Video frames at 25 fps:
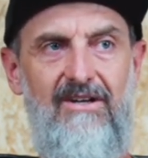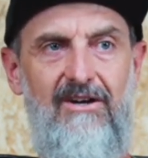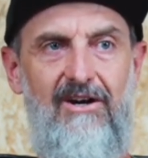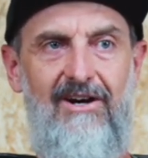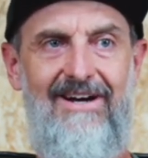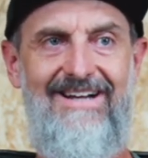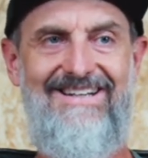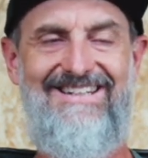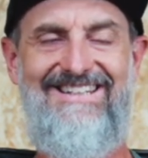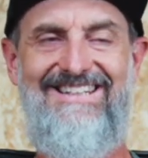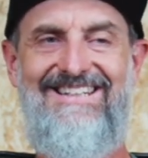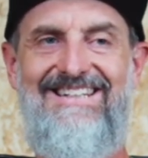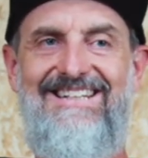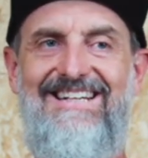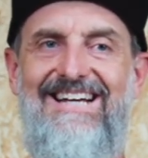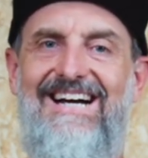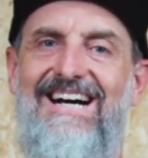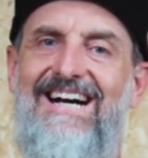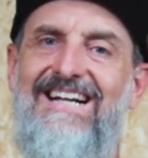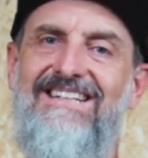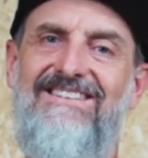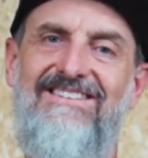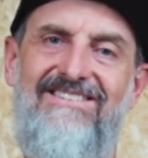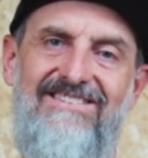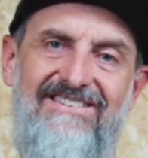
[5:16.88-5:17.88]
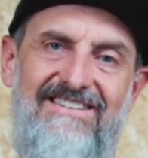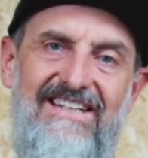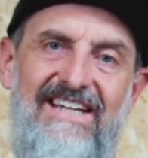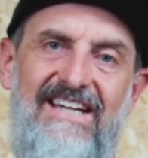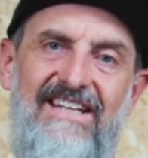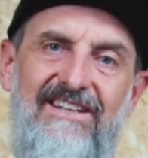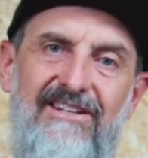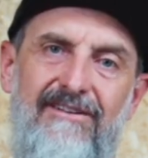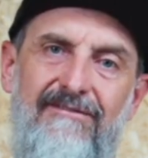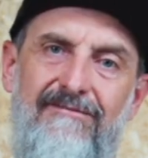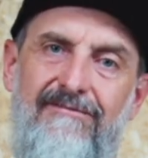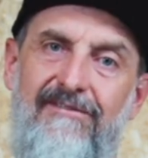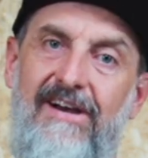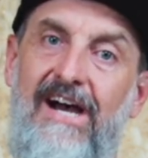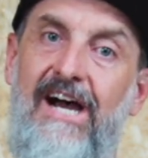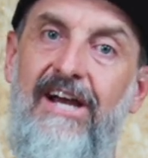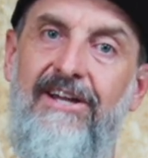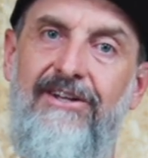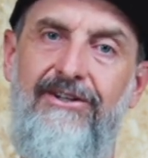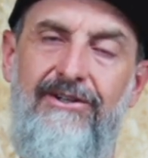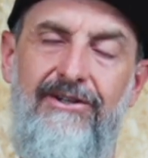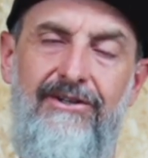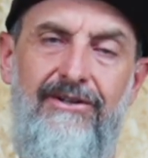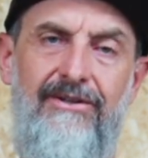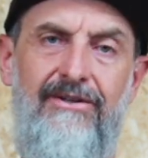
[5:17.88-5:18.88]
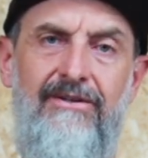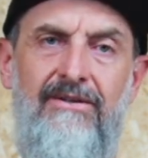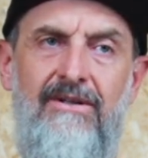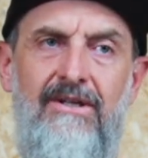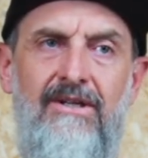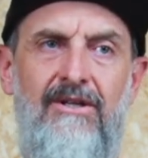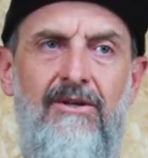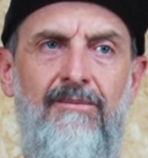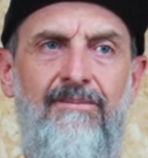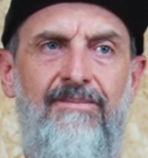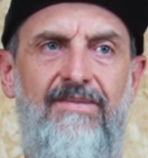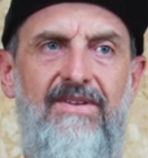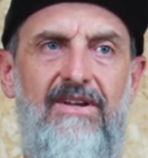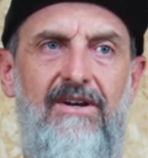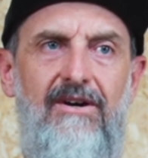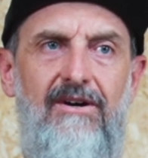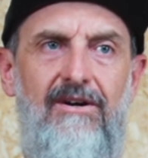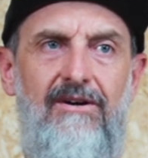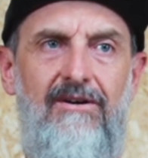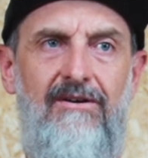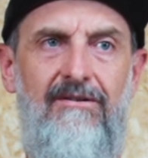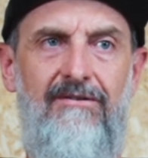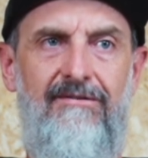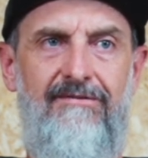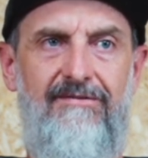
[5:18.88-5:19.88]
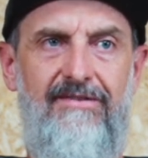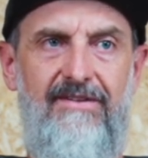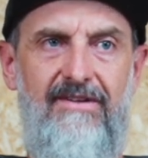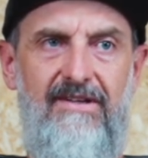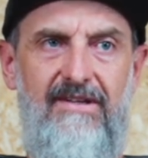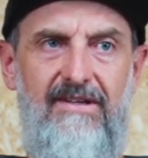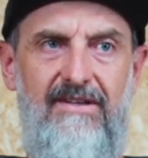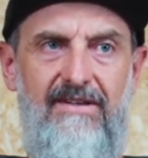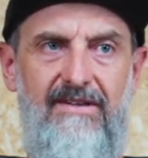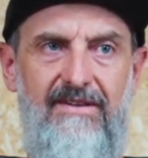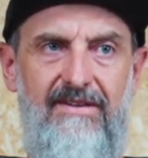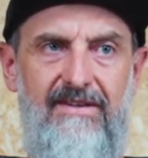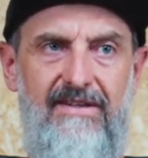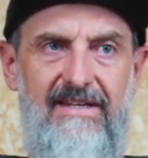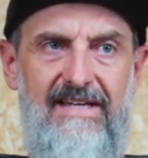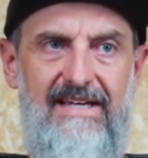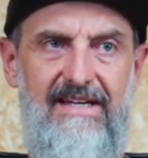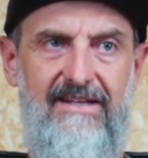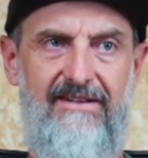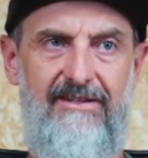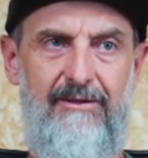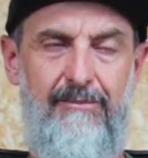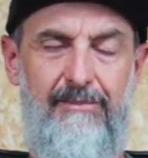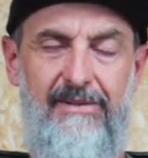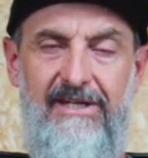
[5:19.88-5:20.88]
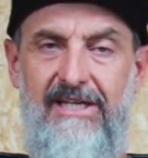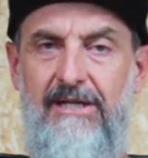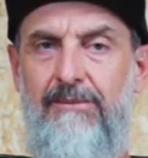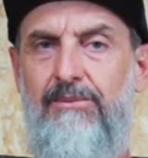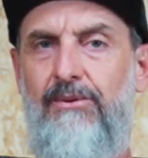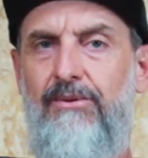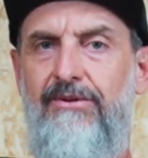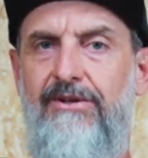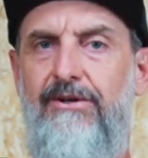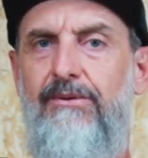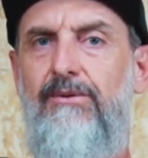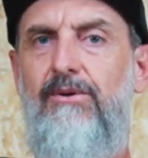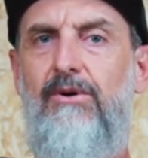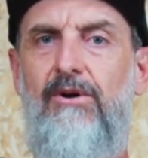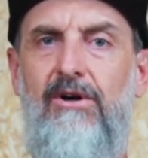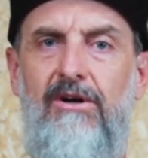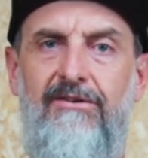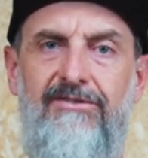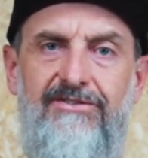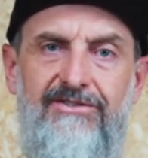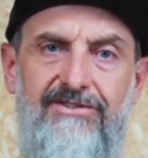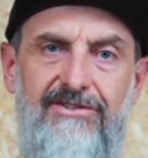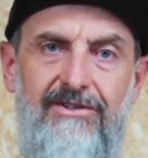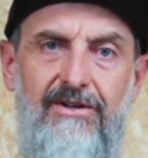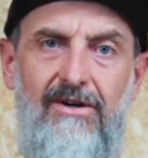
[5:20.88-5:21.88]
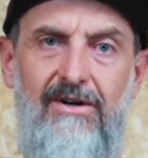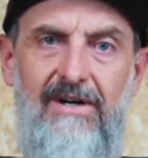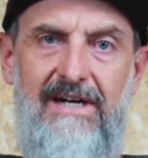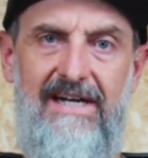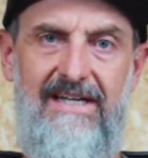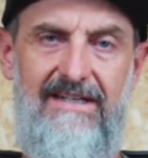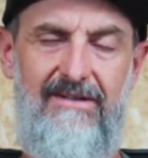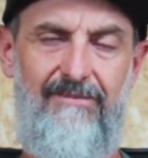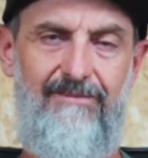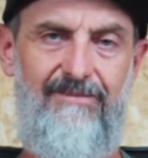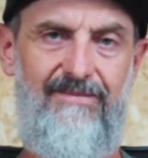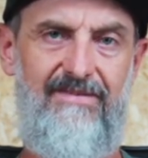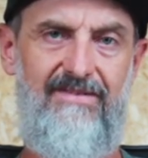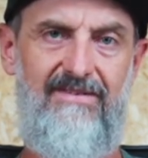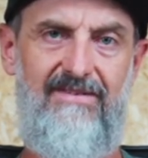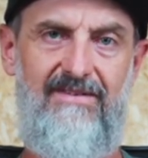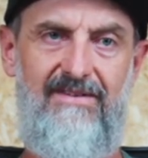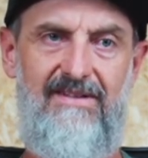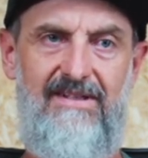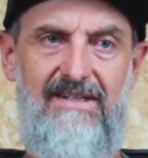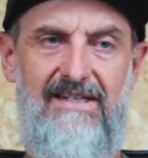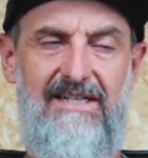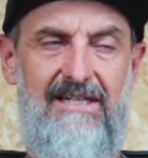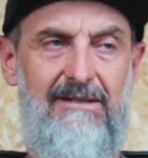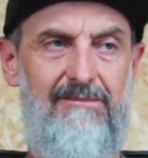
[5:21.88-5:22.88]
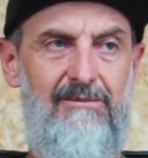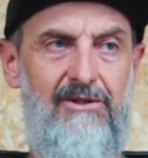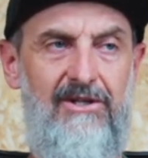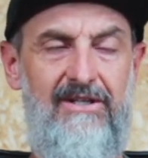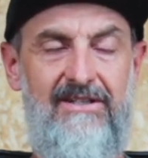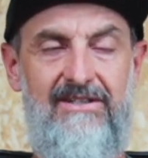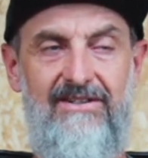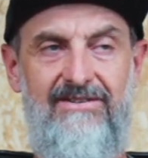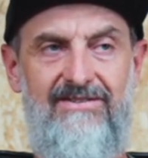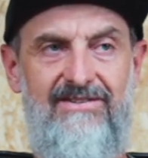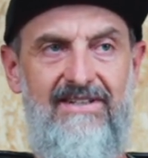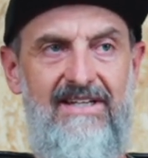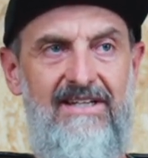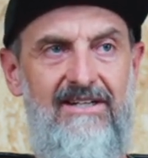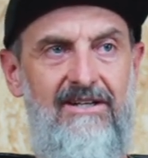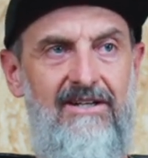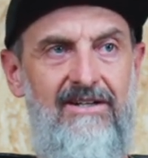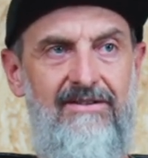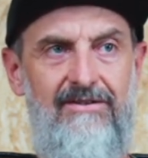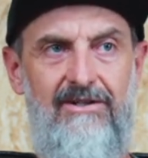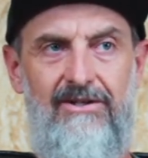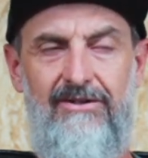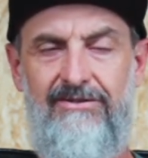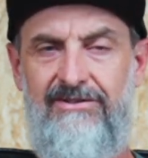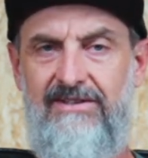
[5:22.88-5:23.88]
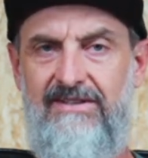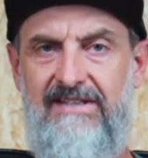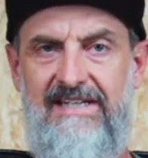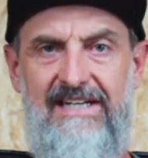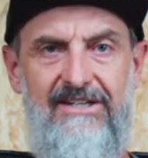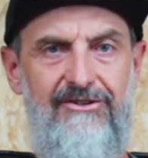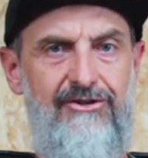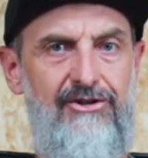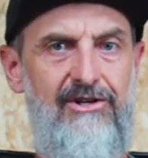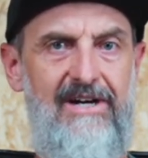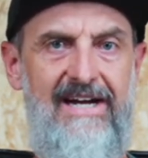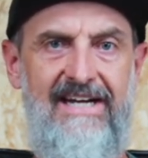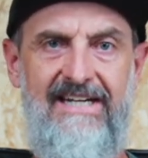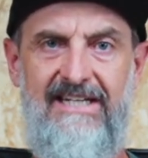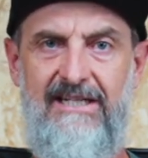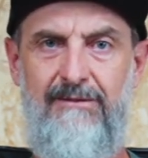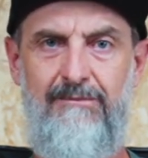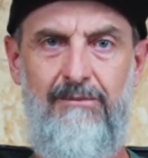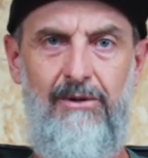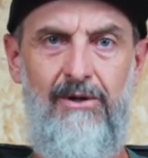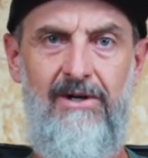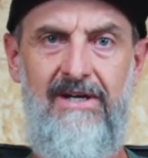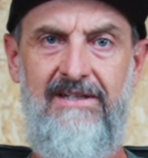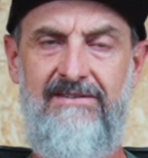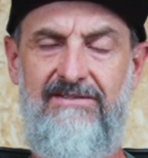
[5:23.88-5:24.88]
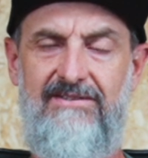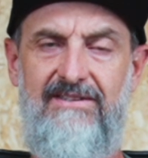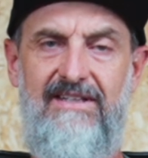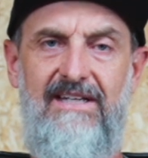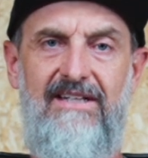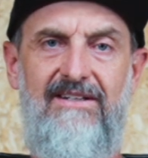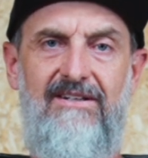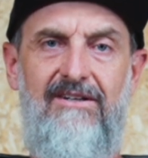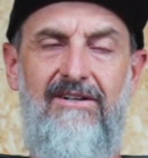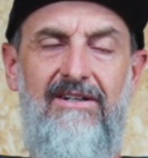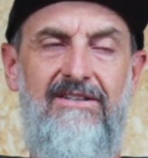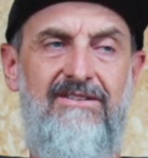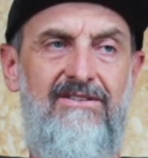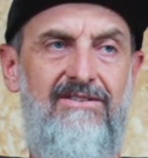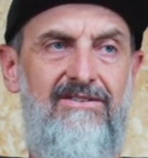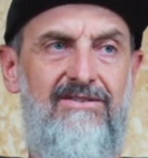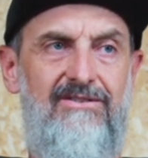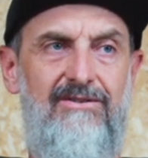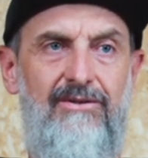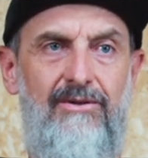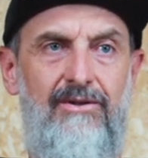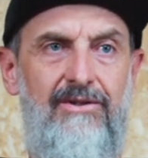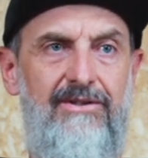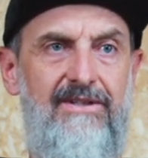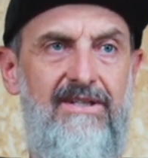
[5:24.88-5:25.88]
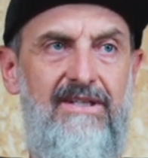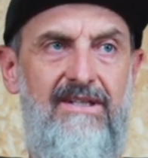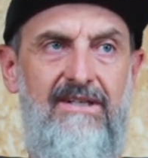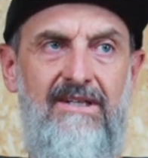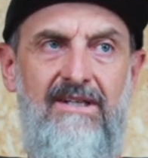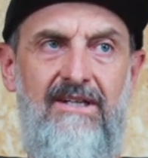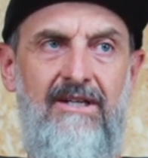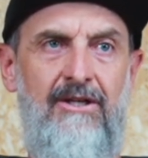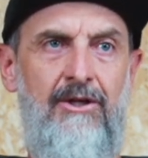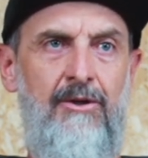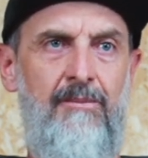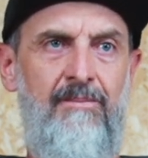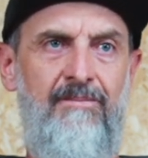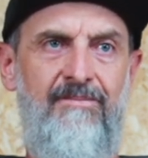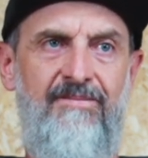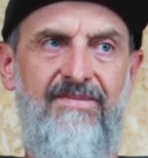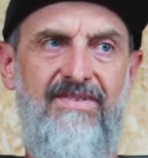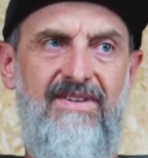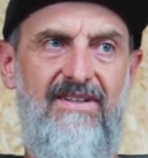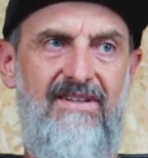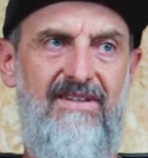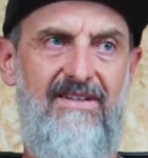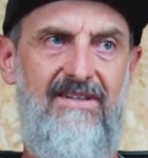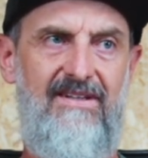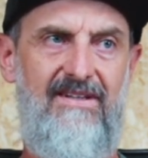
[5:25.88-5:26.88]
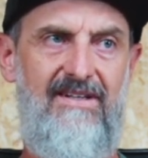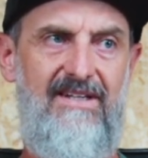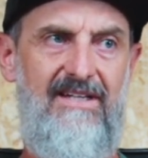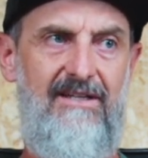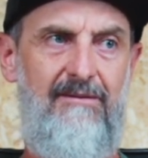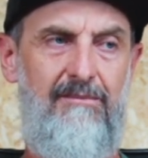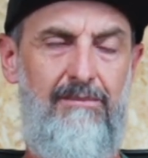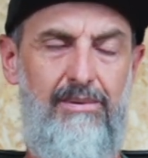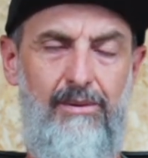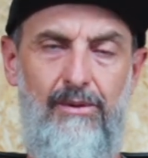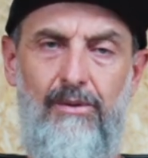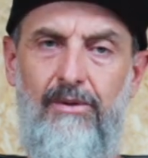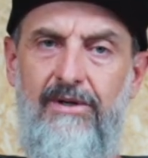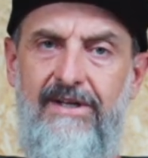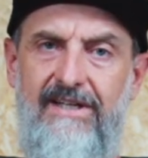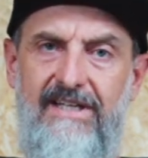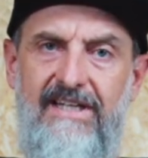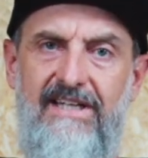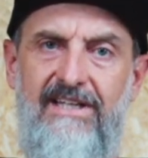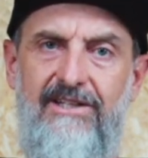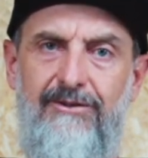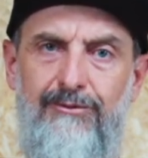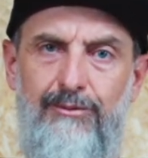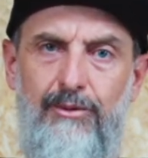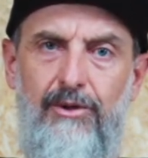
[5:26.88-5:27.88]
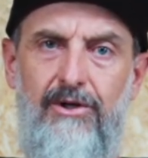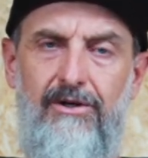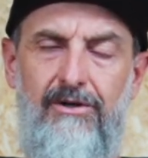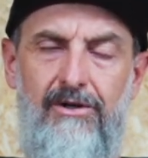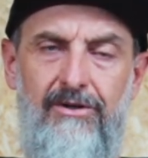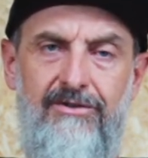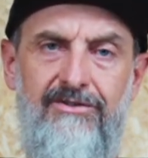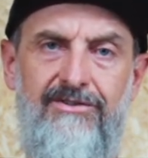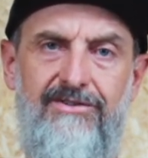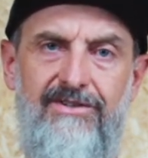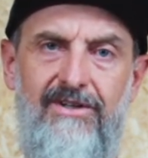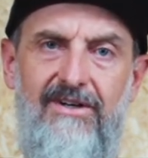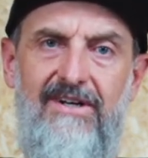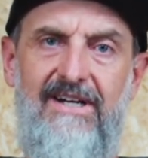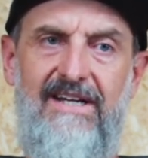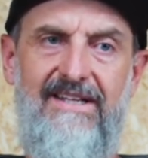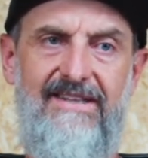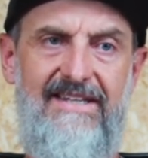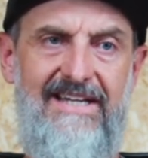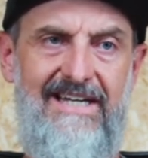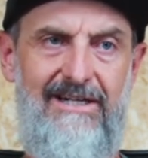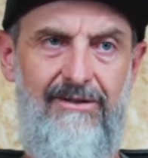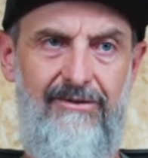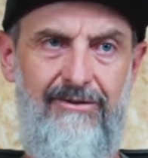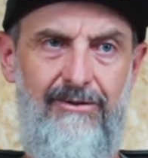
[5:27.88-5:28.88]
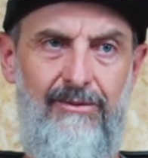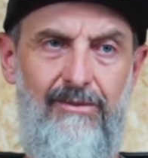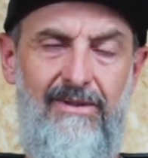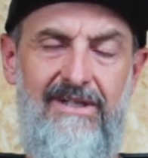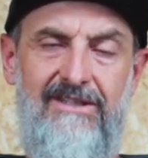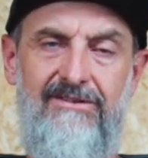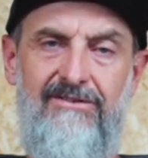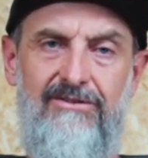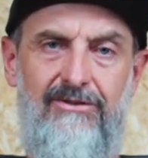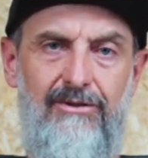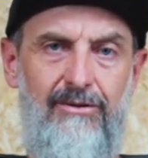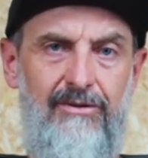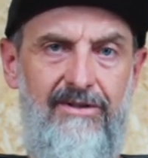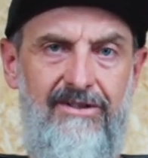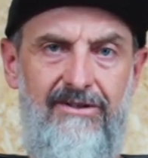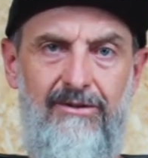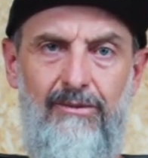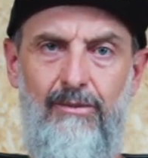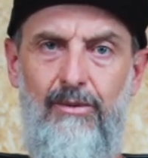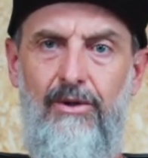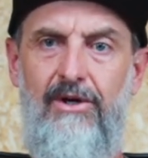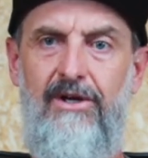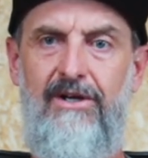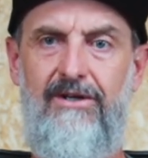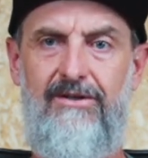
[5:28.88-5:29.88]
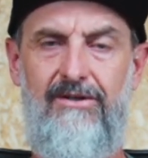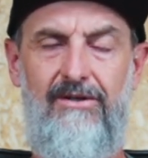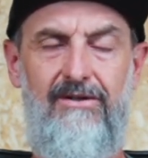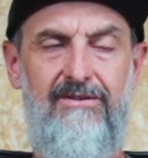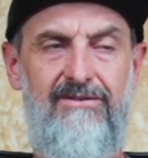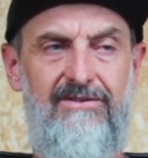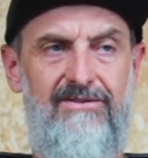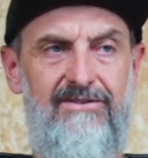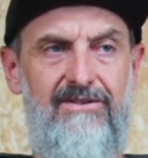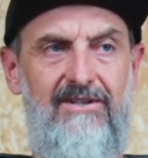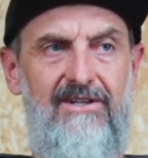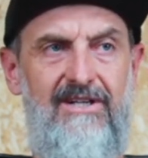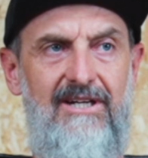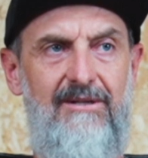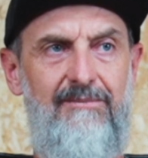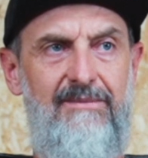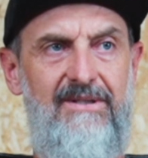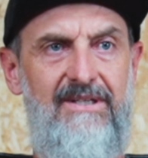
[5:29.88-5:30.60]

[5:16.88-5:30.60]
I didn't understand the value of the people that were off site. Like I said, I was in that trading mindset, and I just thought that employees were on site. They were the ones doing the work on site.